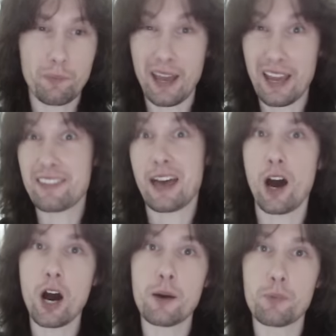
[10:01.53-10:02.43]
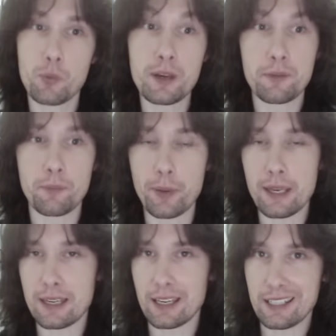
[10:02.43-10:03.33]
pair that up with
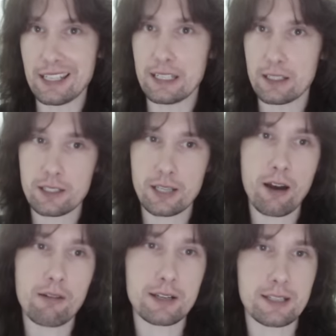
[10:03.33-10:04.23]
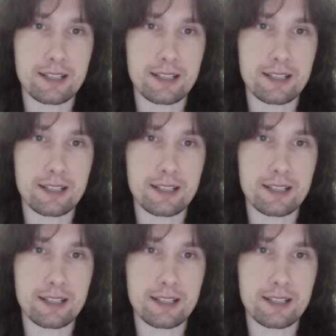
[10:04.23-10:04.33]
being a lead guitarist and